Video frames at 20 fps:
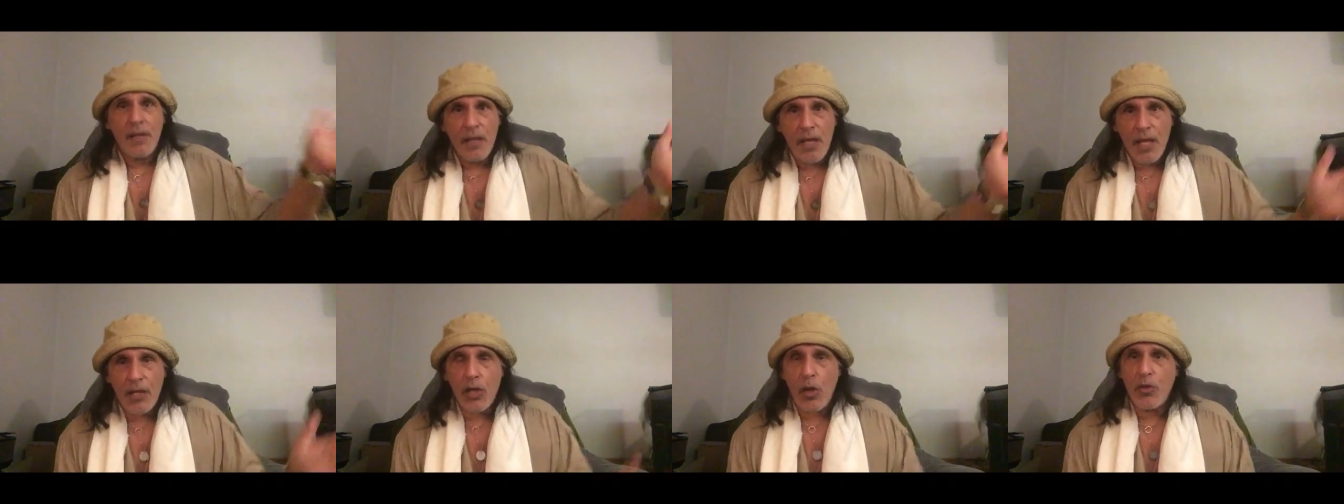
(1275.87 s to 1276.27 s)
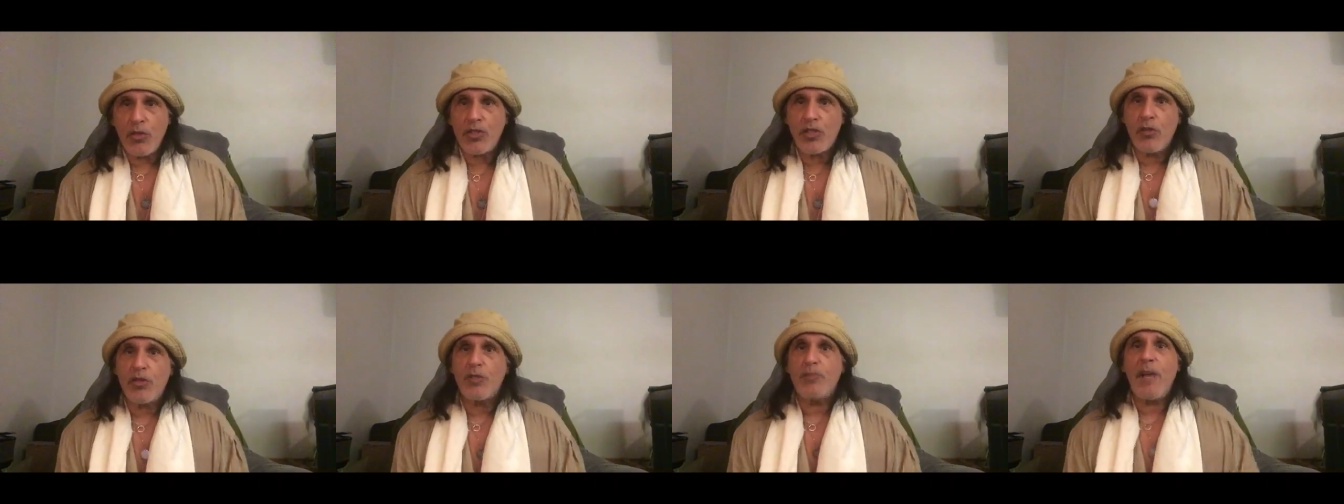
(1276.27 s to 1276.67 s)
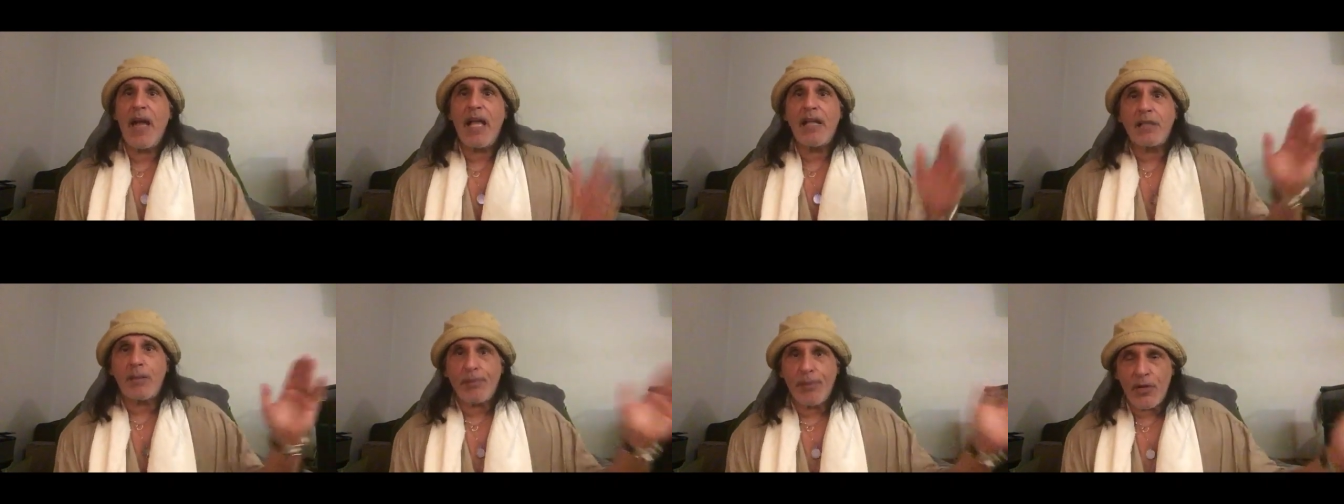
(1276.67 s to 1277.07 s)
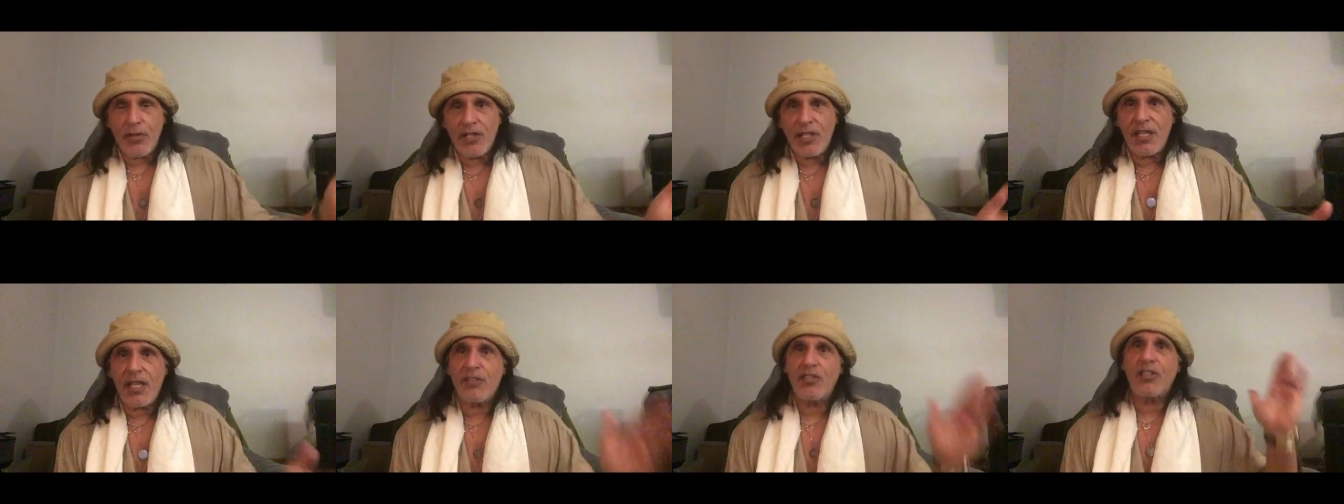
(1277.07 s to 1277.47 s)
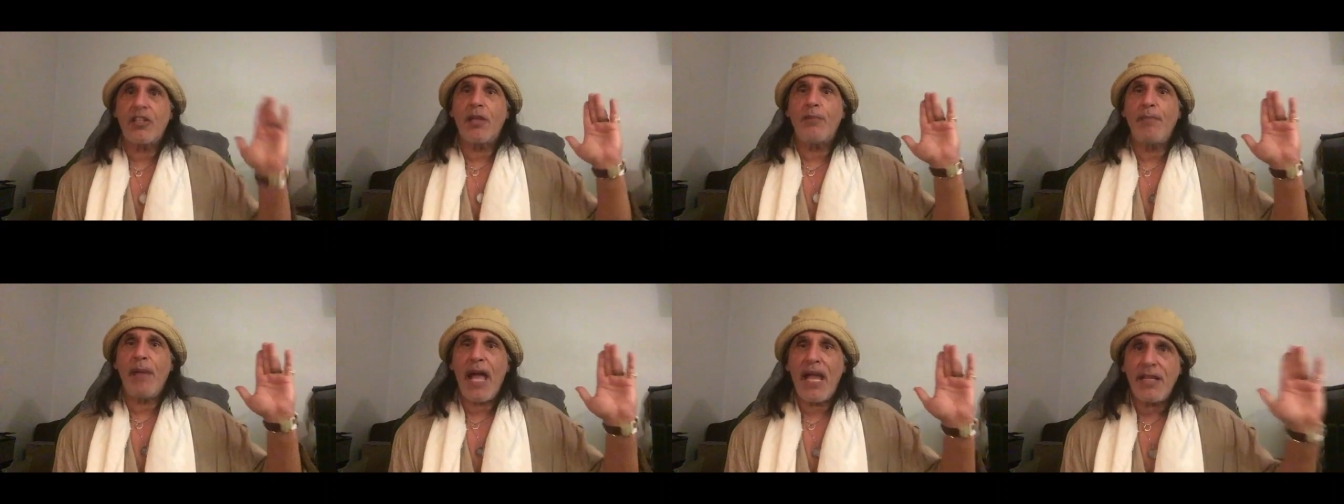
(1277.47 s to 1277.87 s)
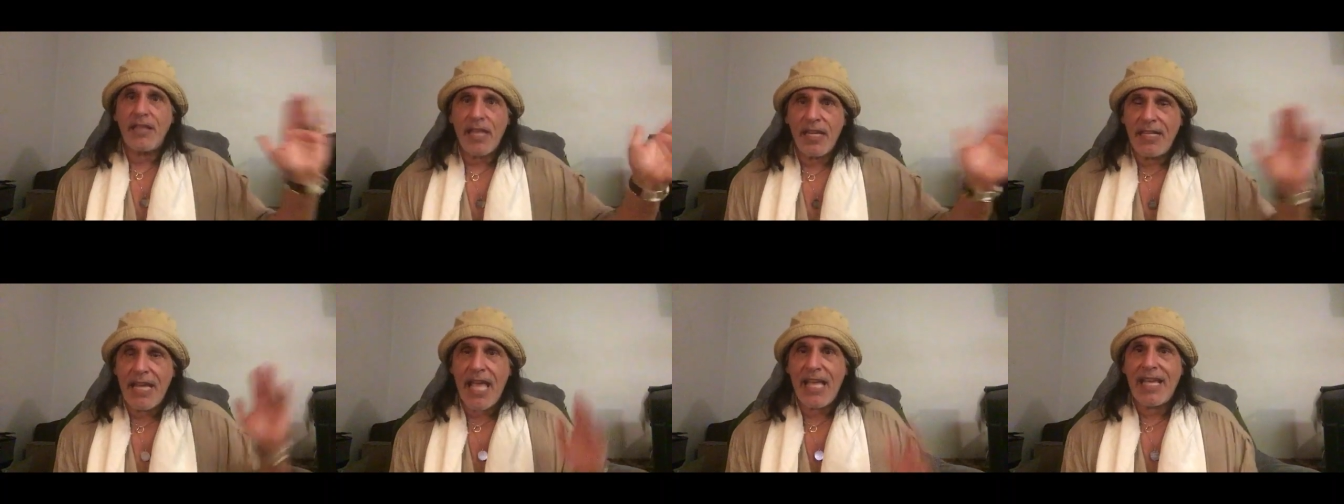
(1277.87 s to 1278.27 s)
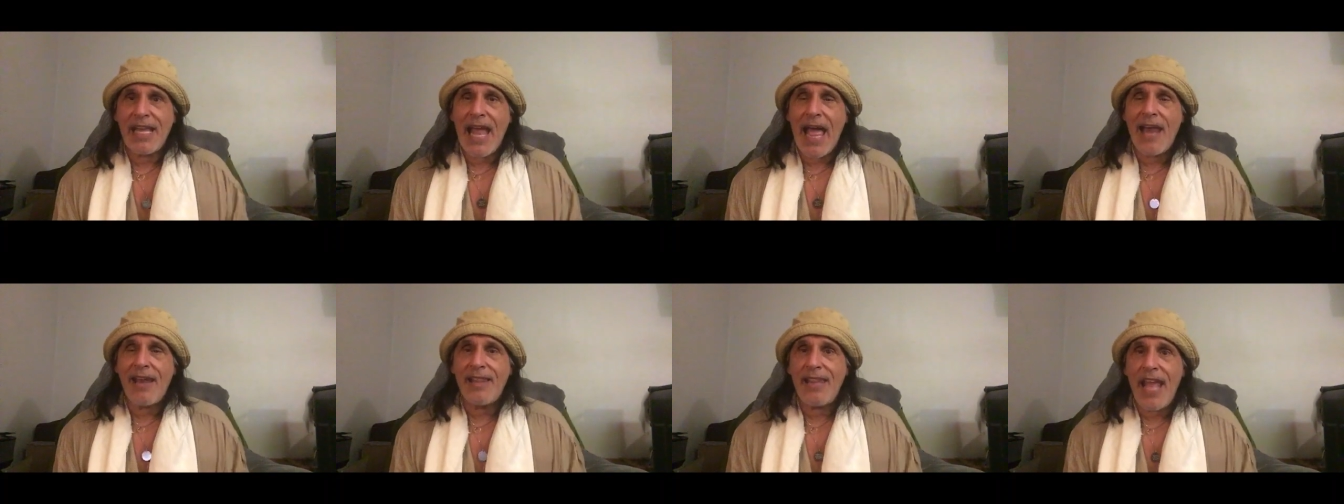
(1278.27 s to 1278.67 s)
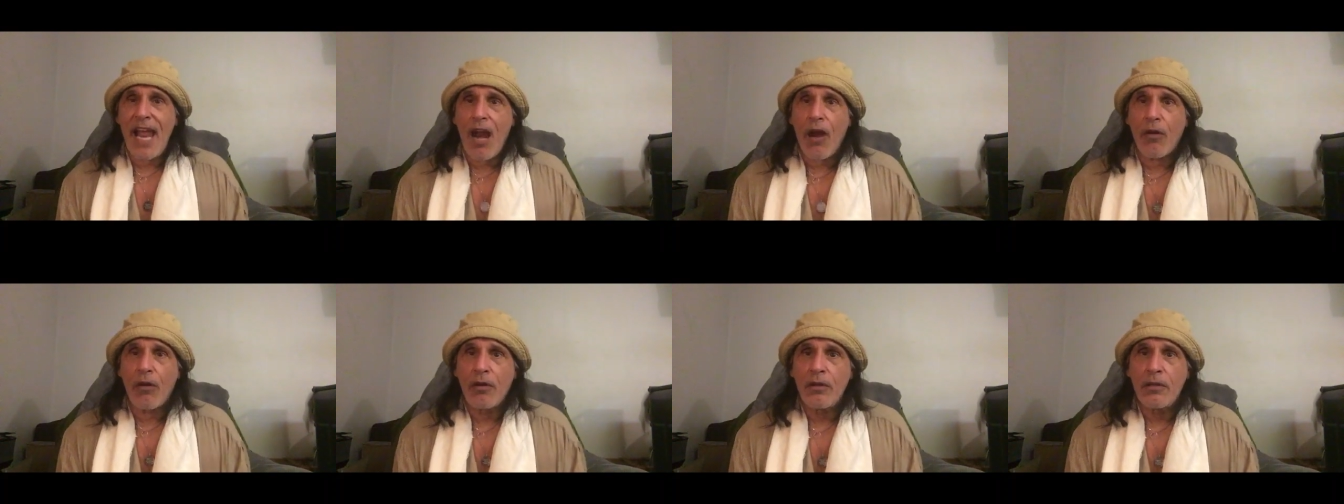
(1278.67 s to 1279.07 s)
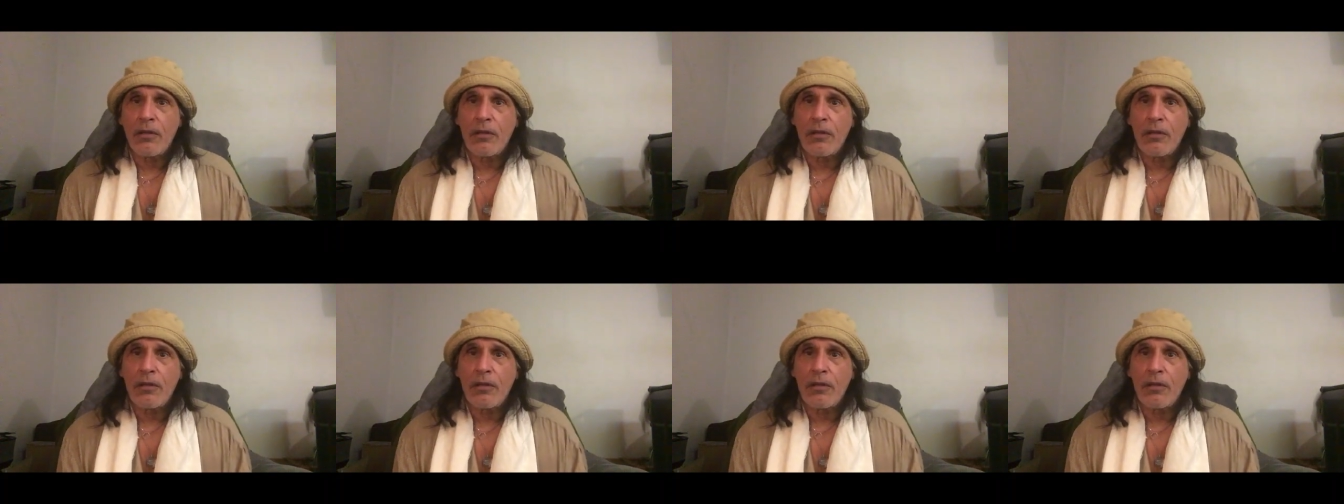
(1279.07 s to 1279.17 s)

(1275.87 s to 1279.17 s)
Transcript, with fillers: It goes to his bank. The person gets to the bank. They take it out of there.